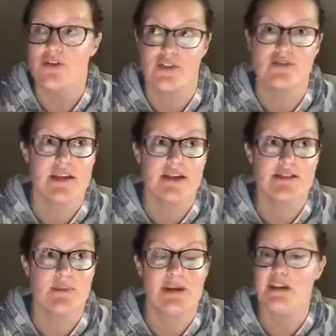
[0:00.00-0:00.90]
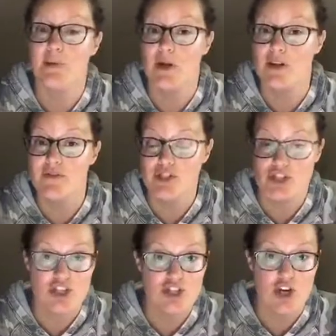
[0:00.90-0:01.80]
it feels like to be in the middle of your
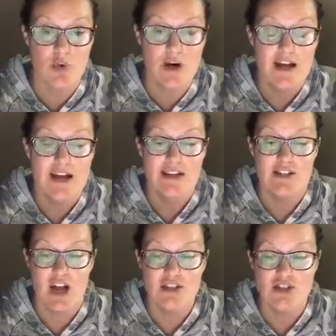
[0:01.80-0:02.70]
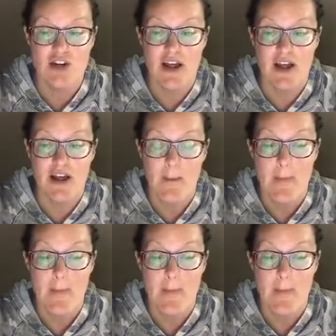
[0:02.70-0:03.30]
shit show. Yesterday,